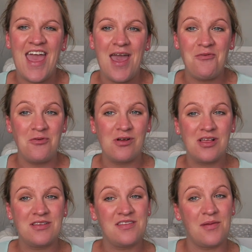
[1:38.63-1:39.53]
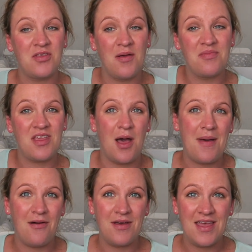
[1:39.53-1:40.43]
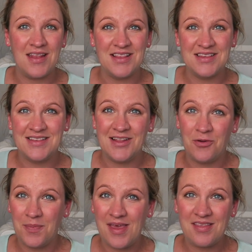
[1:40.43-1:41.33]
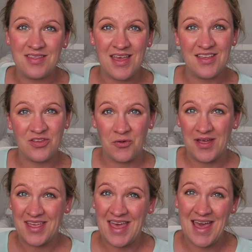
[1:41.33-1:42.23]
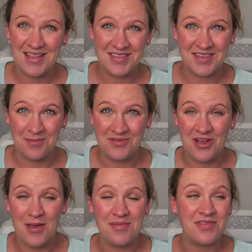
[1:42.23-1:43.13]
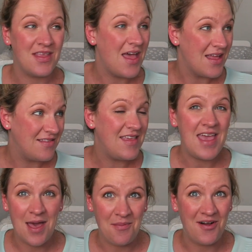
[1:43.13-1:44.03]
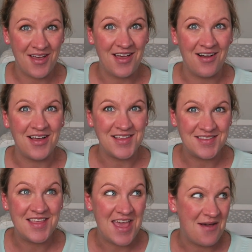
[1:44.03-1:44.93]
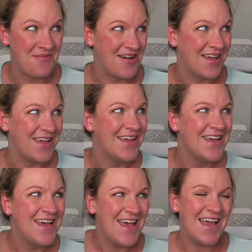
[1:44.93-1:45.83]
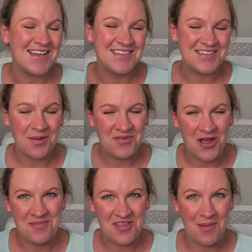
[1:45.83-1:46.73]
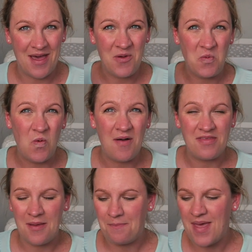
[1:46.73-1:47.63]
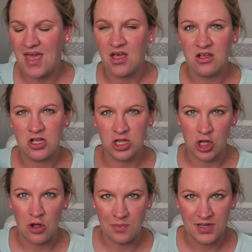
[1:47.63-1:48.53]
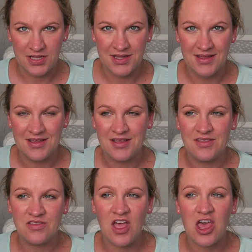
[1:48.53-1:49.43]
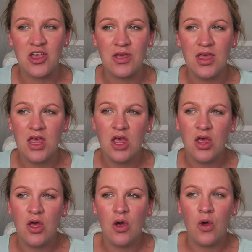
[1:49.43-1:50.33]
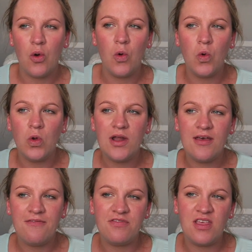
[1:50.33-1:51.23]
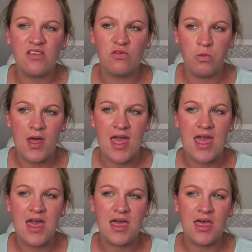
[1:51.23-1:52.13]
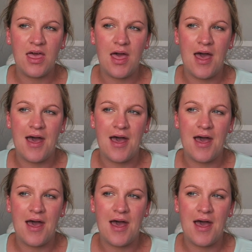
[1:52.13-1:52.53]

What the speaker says: it will sometimes come out in little pieces, or it can sometimes, TMI guys, TMI, it can sometimes come out in one big glob. So all of this week,